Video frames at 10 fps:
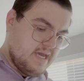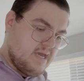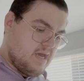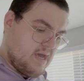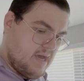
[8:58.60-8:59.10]

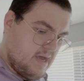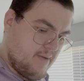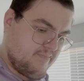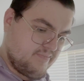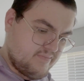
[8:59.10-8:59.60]

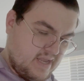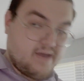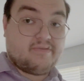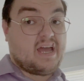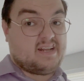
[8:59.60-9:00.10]
Um, now,
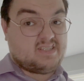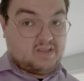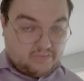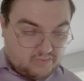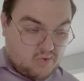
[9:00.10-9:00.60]
that is a
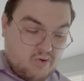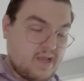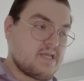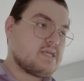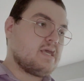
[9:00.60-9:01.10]
little
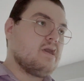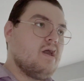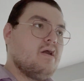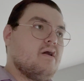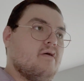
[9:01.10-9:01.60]
crazy,
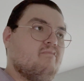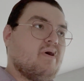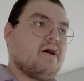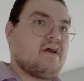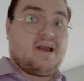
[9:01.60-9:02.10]

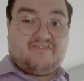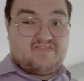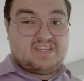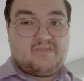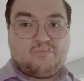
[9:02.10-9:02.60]
but I've
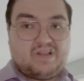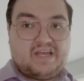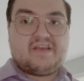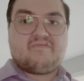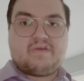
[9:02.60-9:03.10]
seen
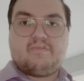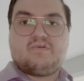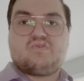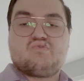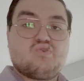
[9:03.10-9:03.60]
plenty of people
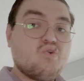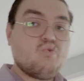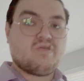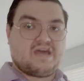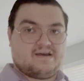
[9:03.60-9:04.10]
do
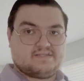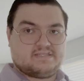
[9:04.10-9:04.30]
$2,000.